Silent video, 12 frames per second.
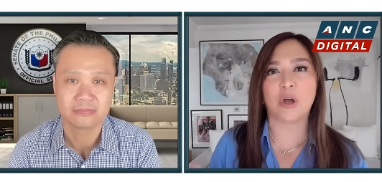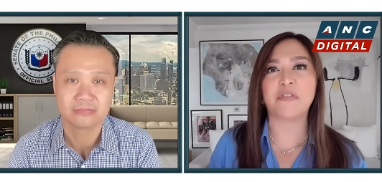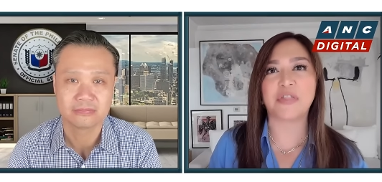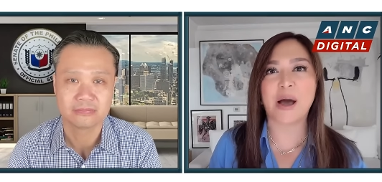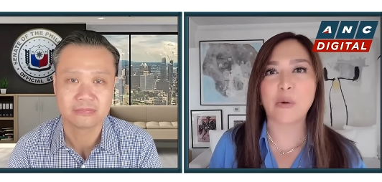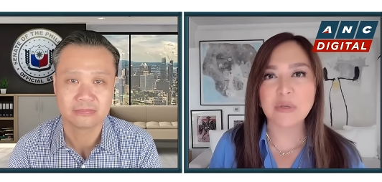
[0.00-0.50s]
Speaker 1: of
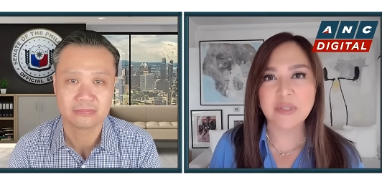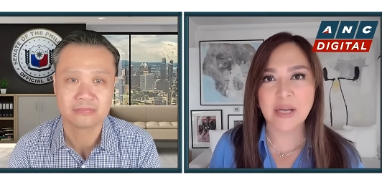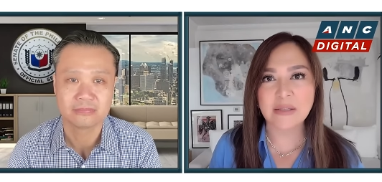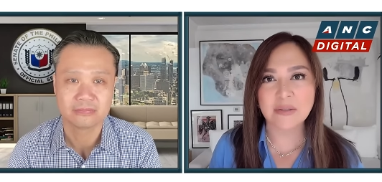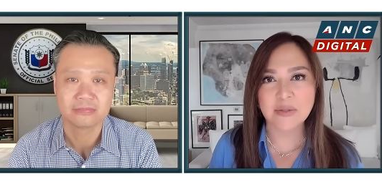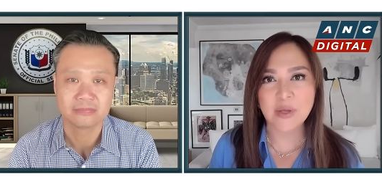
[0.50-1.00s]

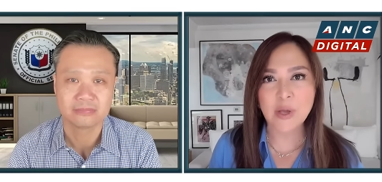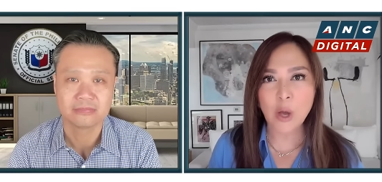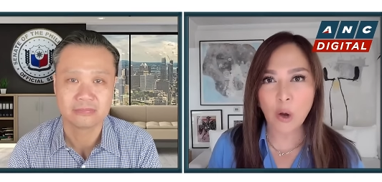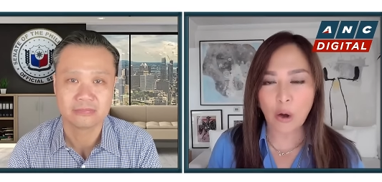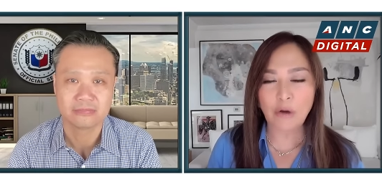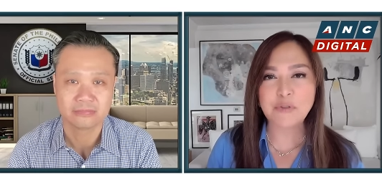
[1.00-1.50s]
thousands
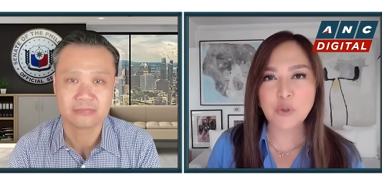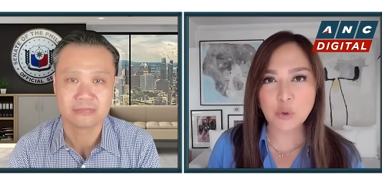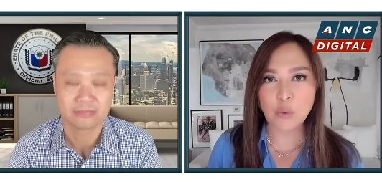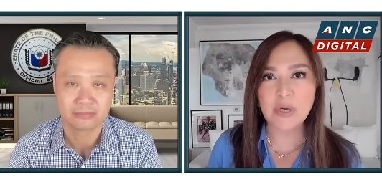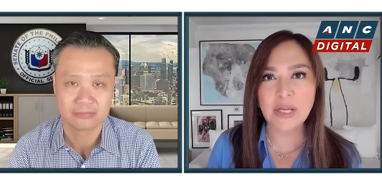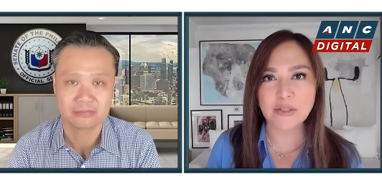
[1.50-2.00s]
of
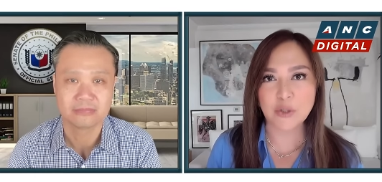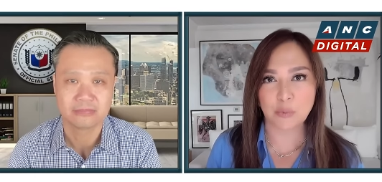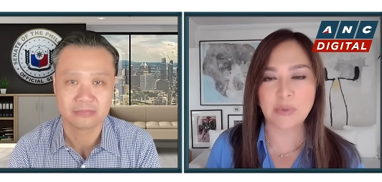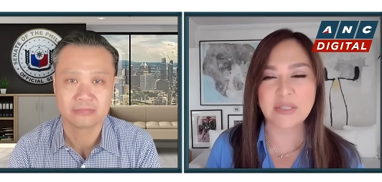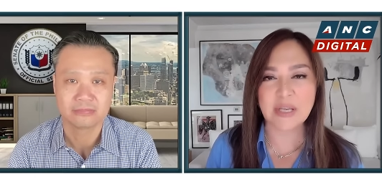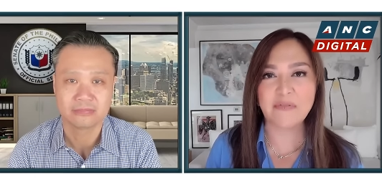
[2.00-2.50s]
students
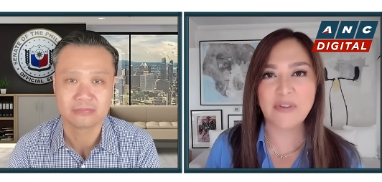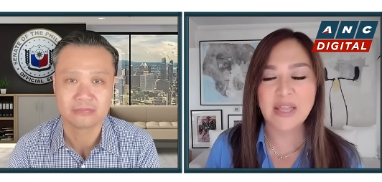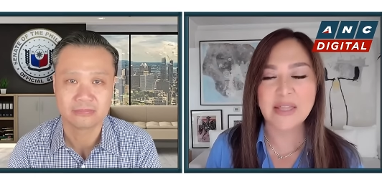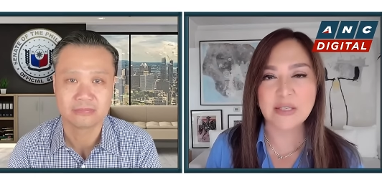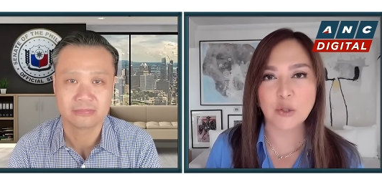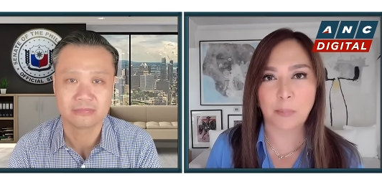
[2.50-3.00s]
receiving
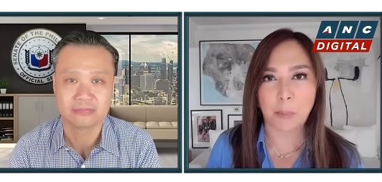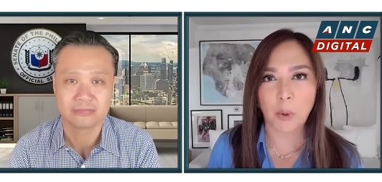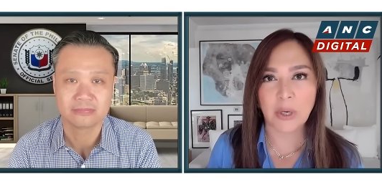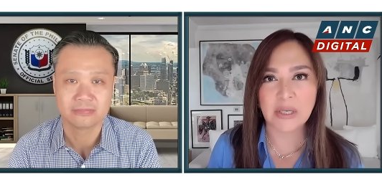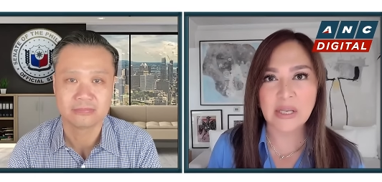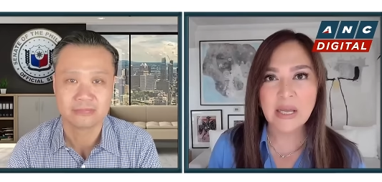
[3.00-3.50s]
this
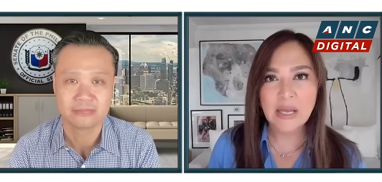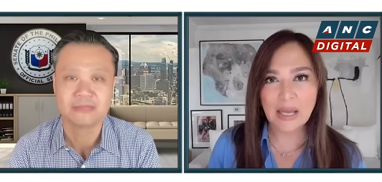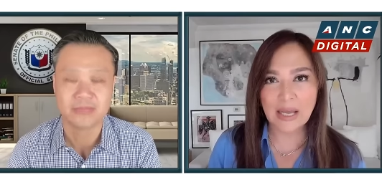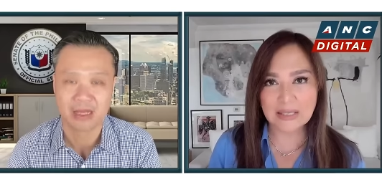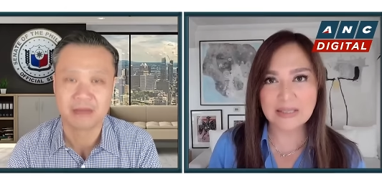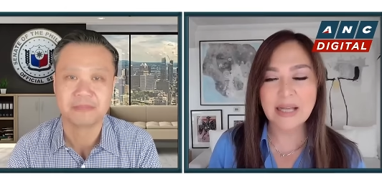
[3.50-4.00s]
support.
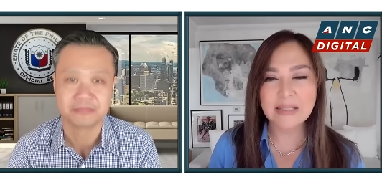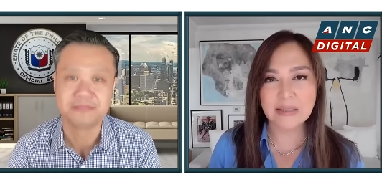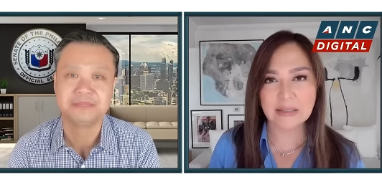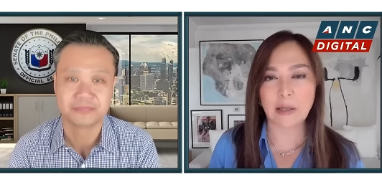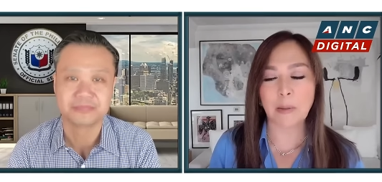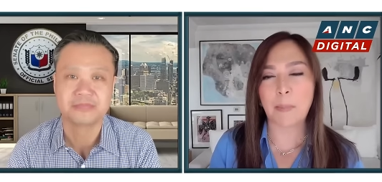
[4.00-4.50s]
Is that
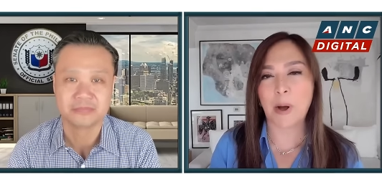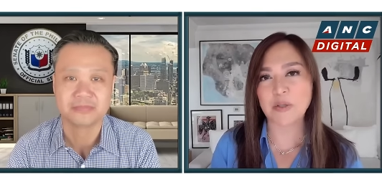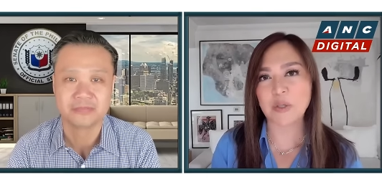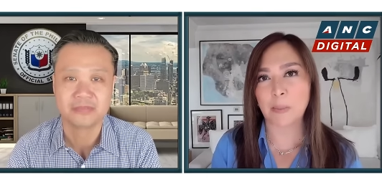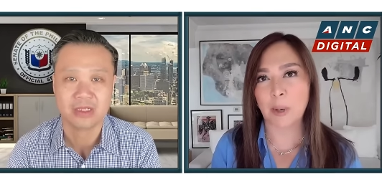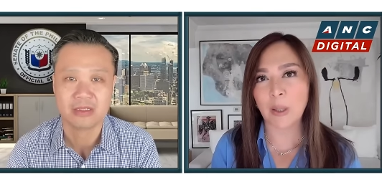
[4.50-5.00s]
still
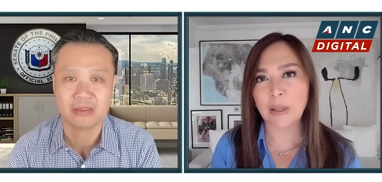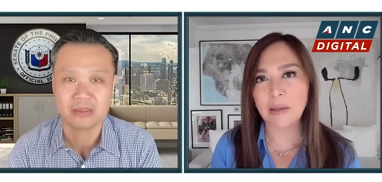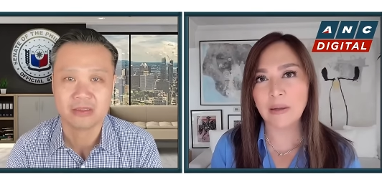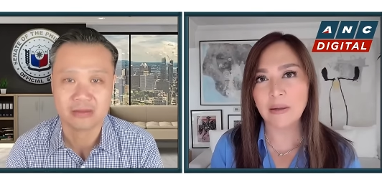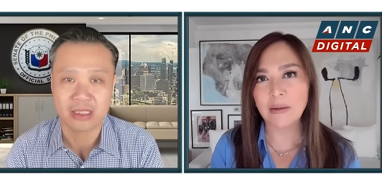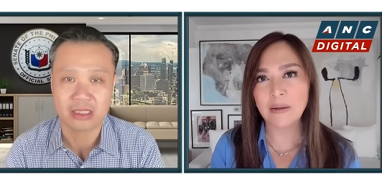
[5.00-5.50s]
possible?
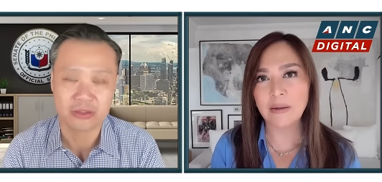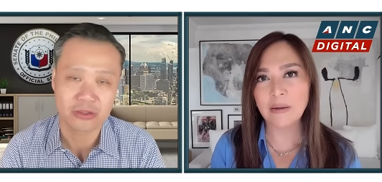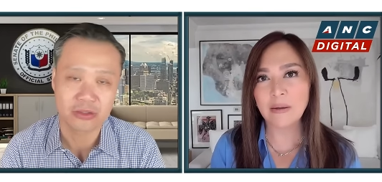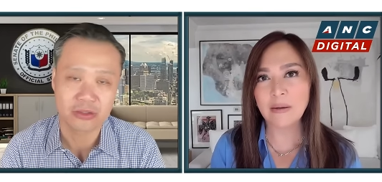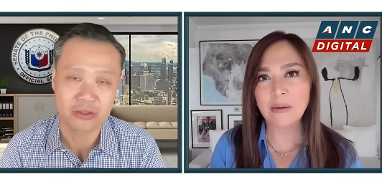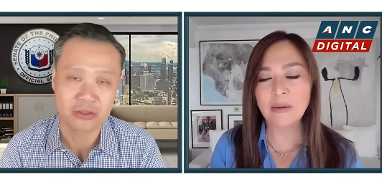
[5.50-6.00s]
Speaker 2: You're
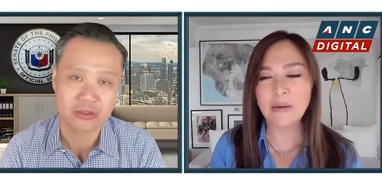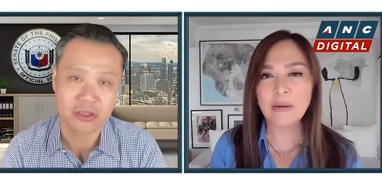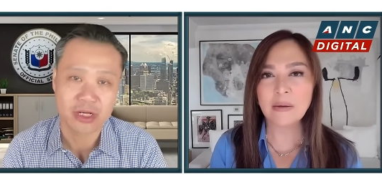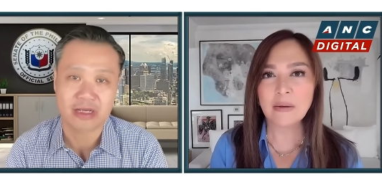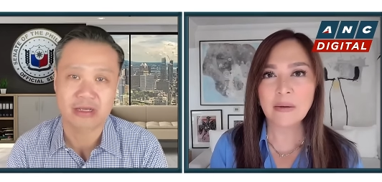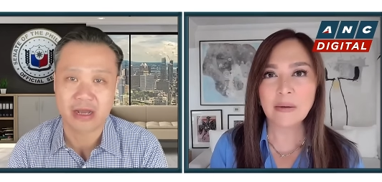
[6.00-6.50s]
correct,
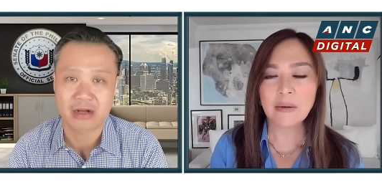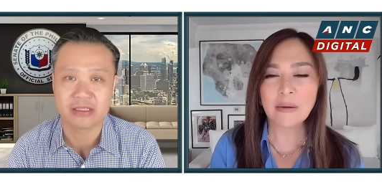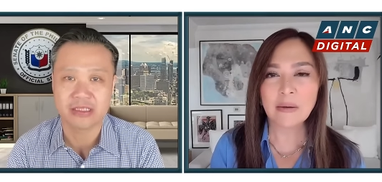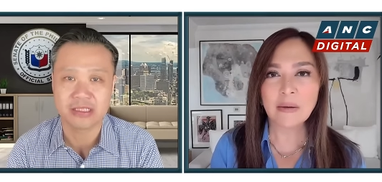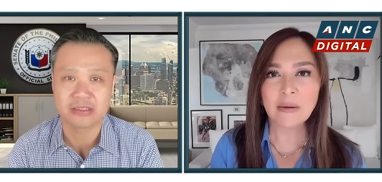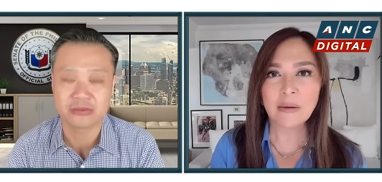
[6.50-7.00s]
Karen.
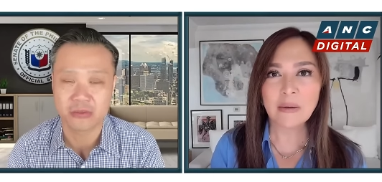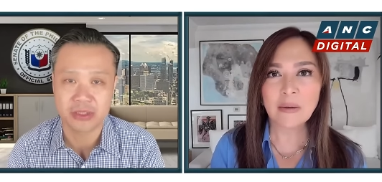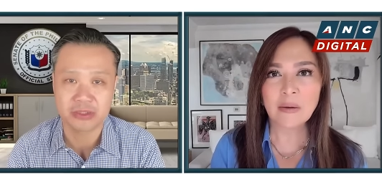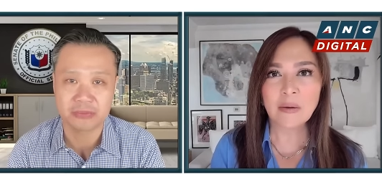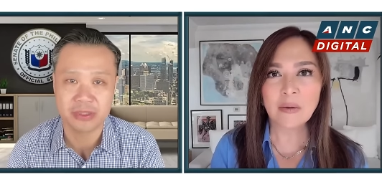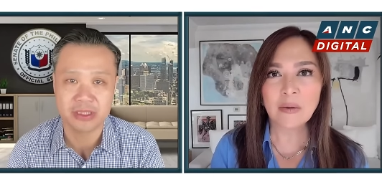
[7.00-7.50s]
It's going to
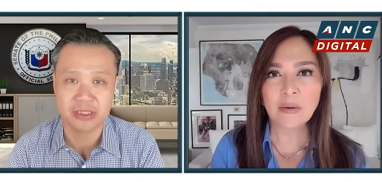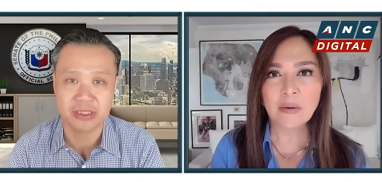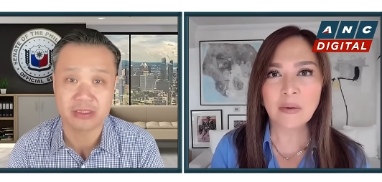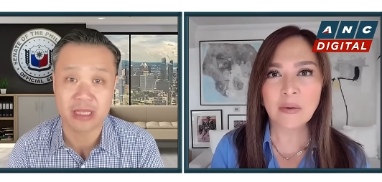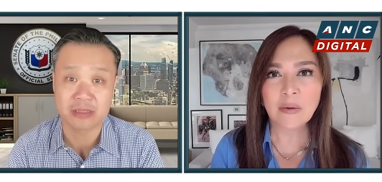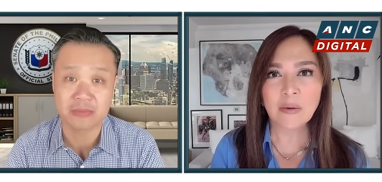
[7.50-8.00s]
be an
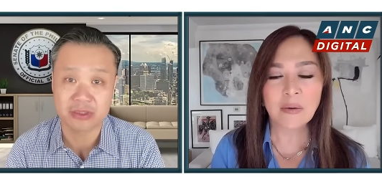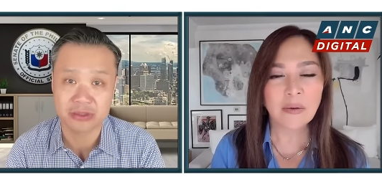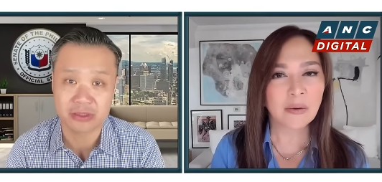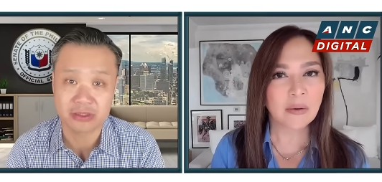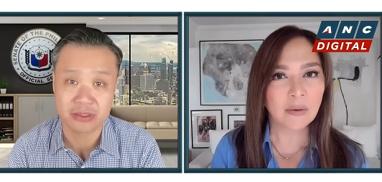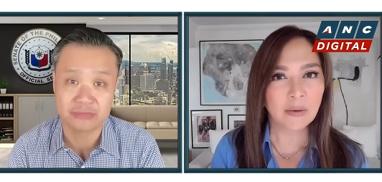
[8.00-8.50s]

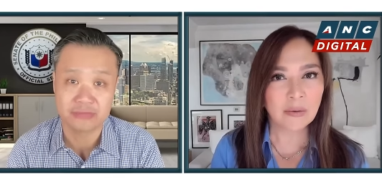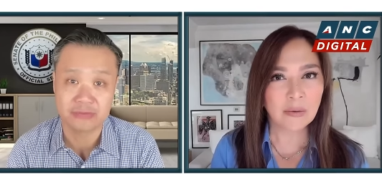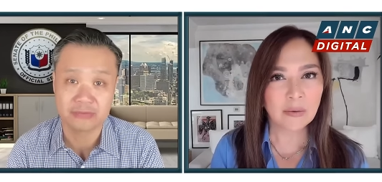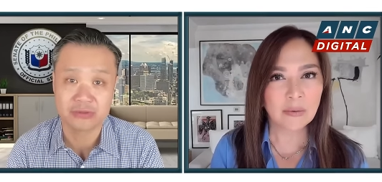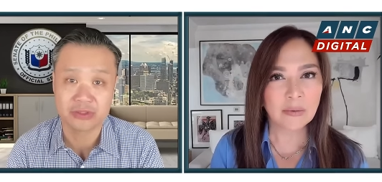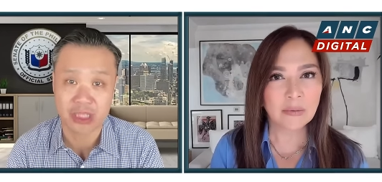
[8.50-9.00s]
administrative
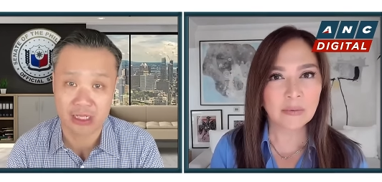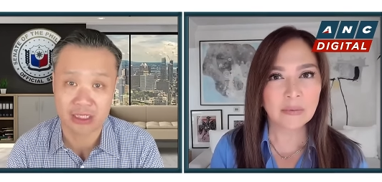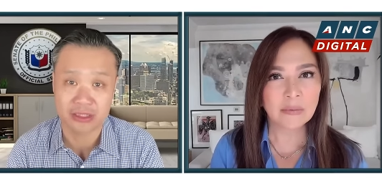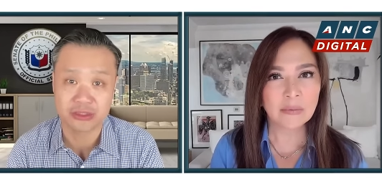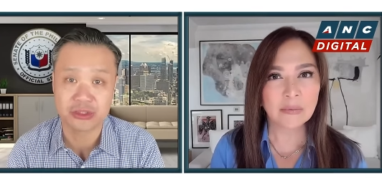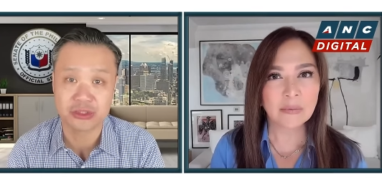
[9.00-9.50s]

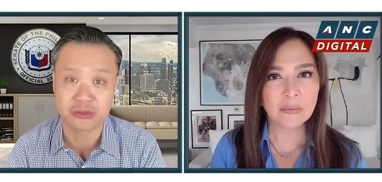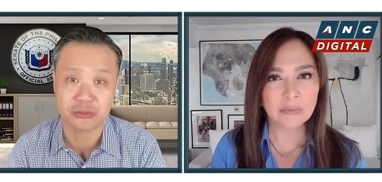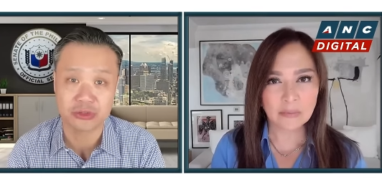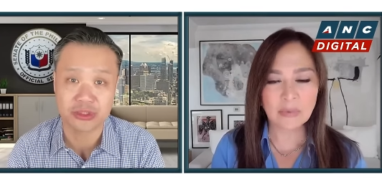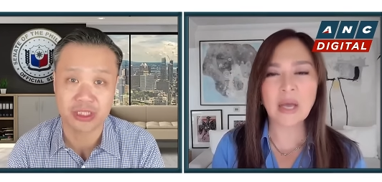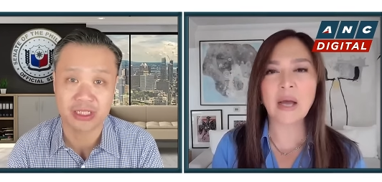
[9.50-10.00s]
challenge to
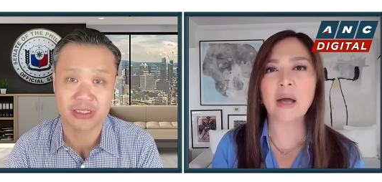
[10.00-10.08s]
Speaker 1: check